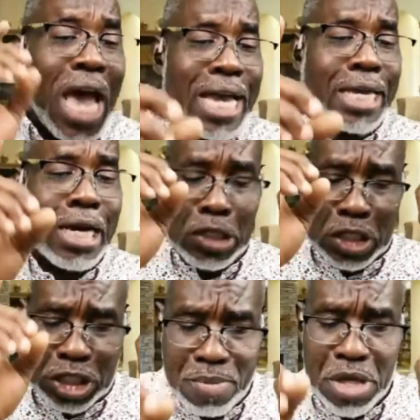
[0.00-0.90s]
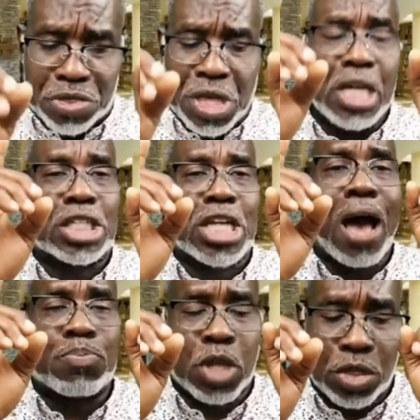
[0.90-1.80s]
2 Timothy
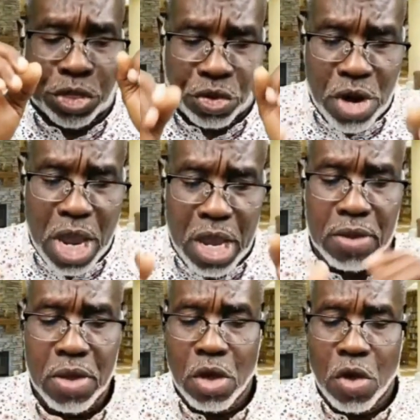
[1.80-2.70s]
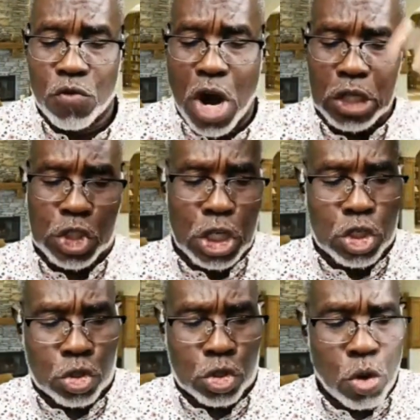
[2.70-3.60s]
chapter 3, verses
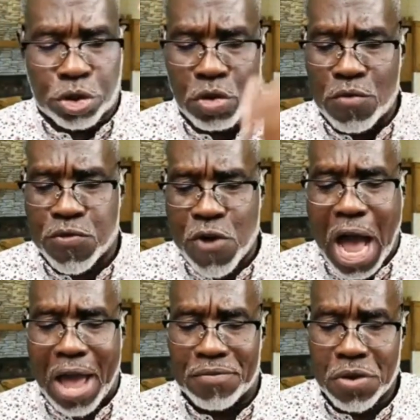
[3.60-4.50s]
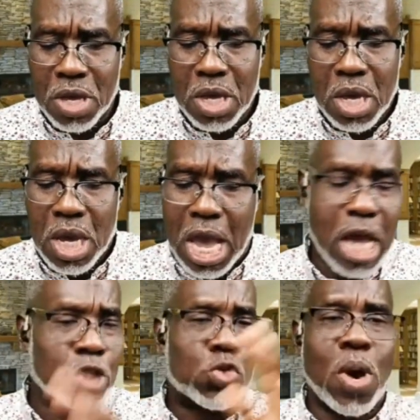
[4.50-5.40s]
2 through 5.
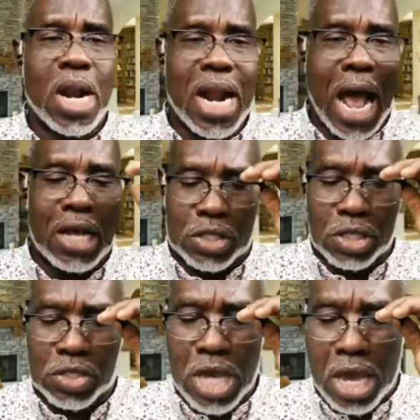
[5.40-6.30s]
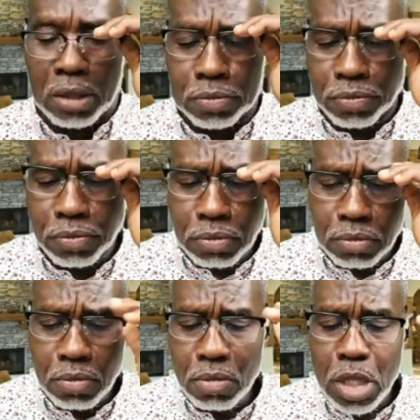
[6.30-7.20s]
Here's what it has to say.
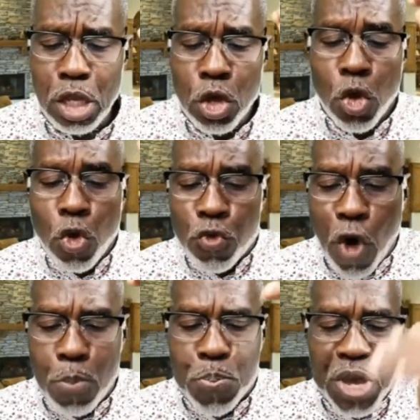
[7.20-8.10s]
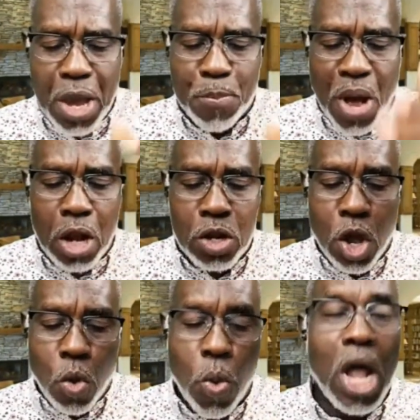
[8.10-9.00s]
For people
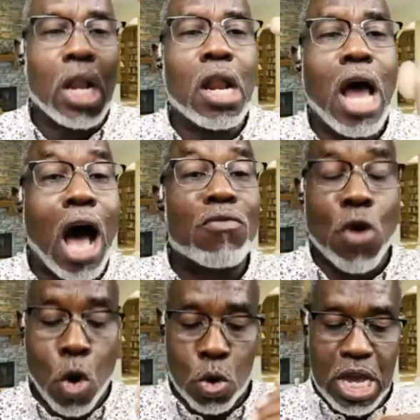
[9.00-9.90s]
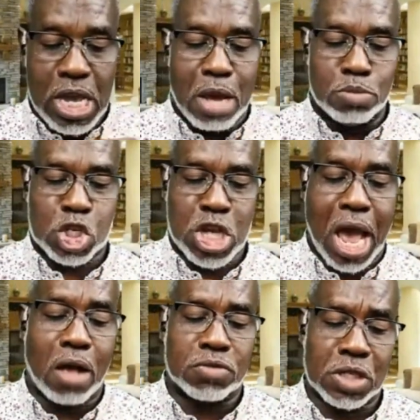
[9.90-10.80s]
will love only
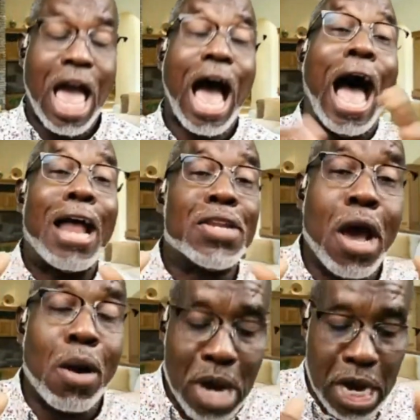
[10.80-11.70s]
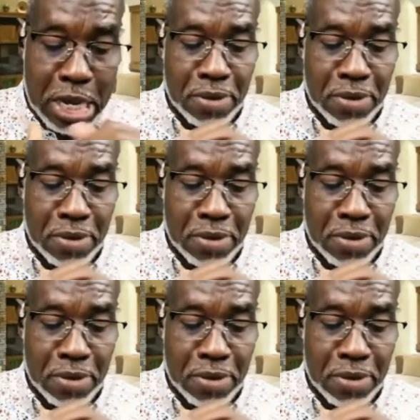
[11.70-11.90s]
themselves and their money.